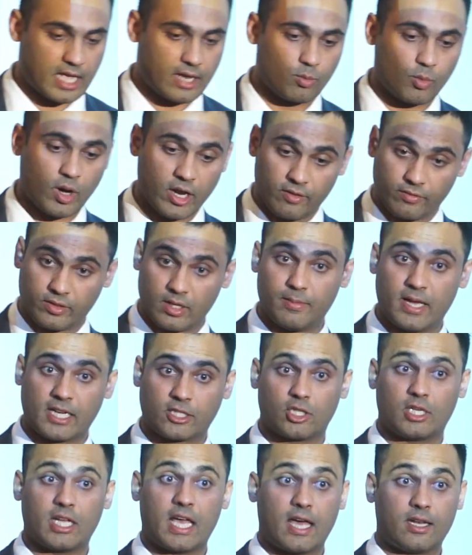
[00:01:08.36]
and one of them
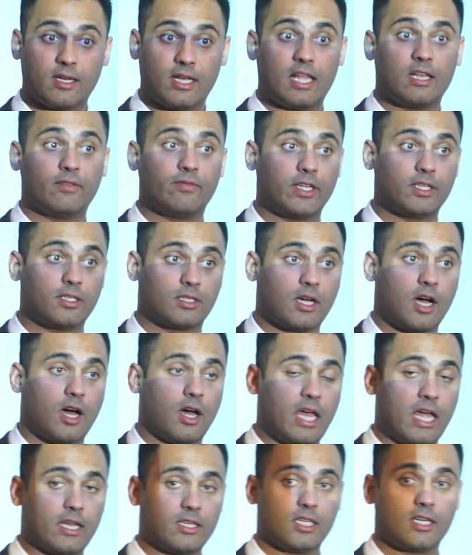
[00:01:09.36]
actually had an elevated
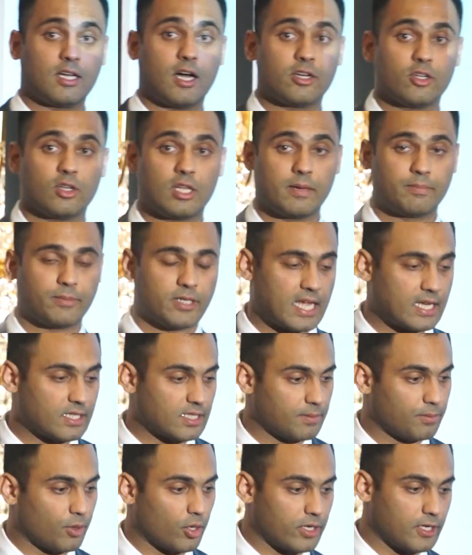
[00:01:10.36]
anticardiolipin
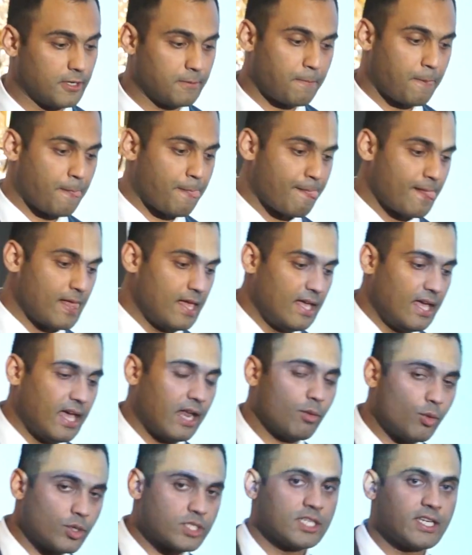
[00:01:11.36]
antibody.
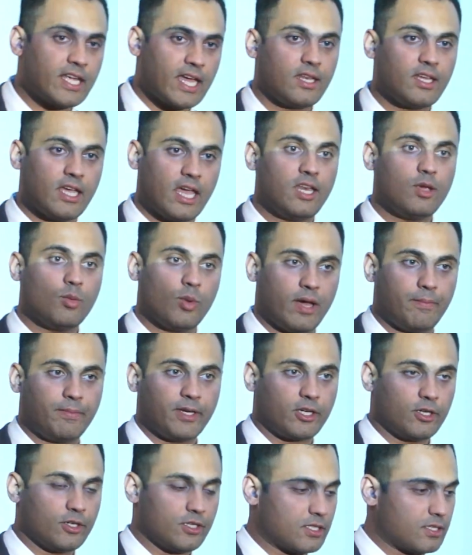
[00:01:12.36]
I wasn't getting anywhere
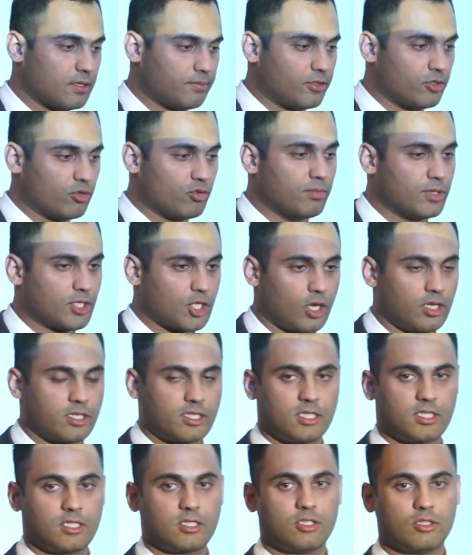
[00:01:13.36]
because the
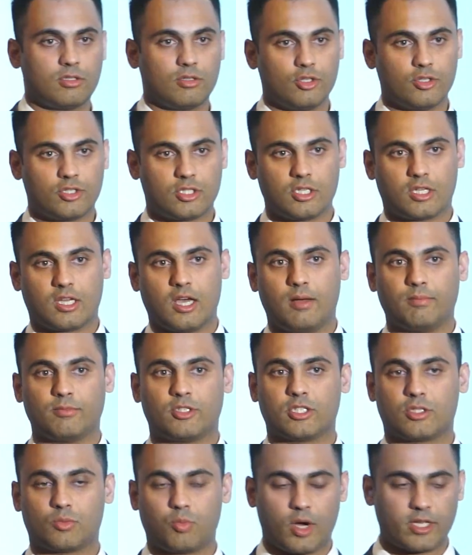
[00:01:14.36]
rheumatologist used to come
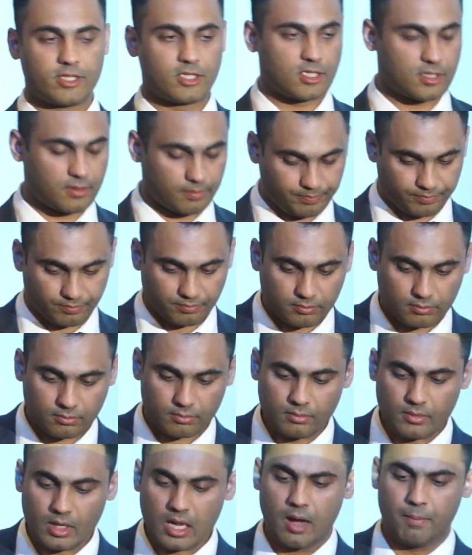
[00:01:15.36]
just once
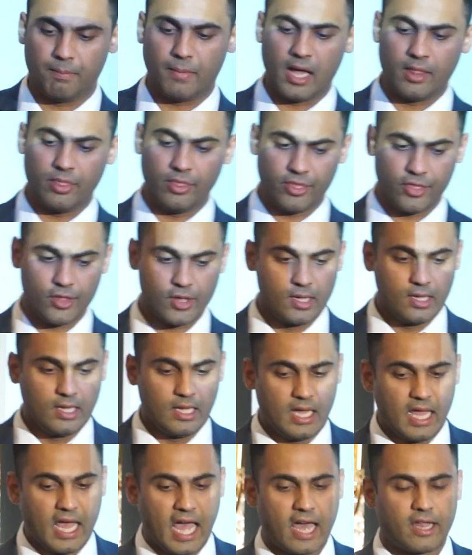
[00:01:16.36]
a month,
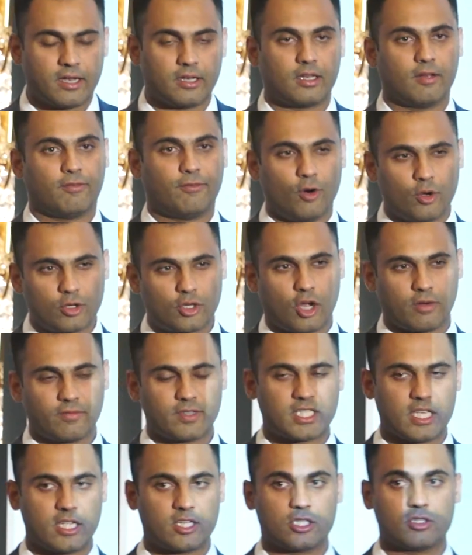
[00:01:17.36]
and phone
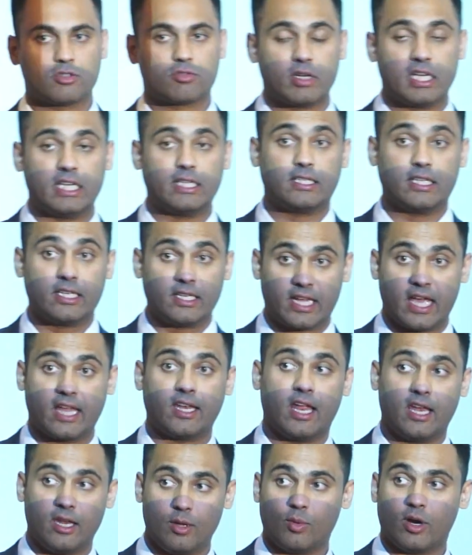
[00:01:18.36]
conversations really didn't
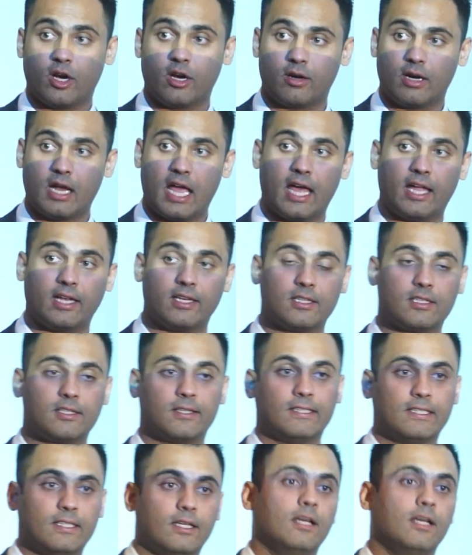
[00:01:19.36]
get anywhere. And